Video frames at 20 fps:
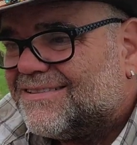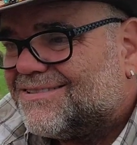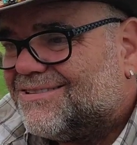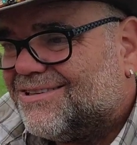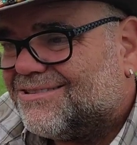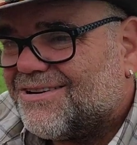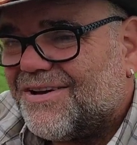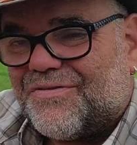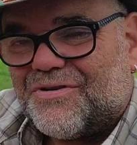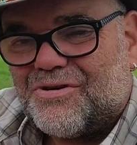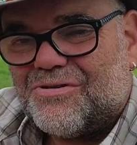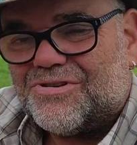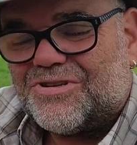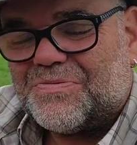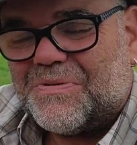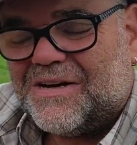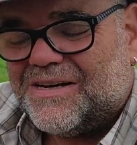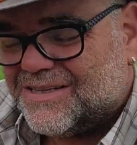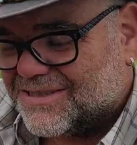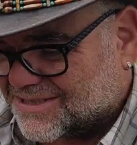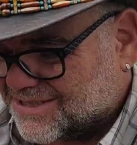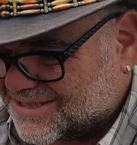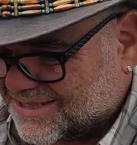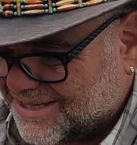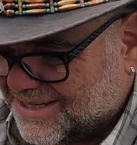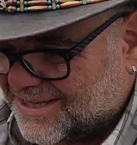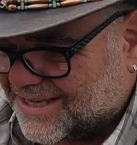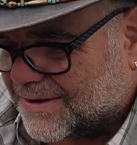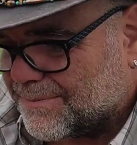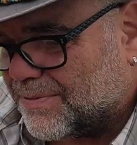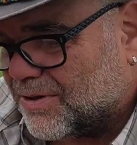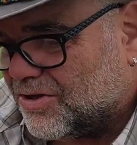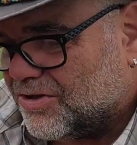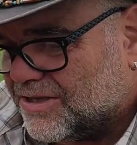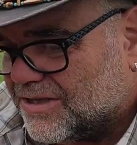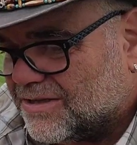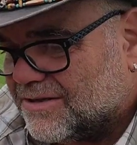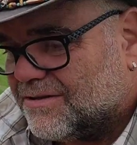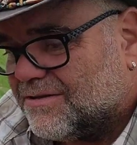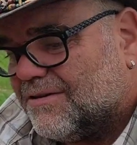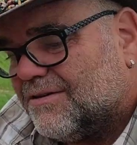It's not great for growing tomatoes, I tell you, you get blight.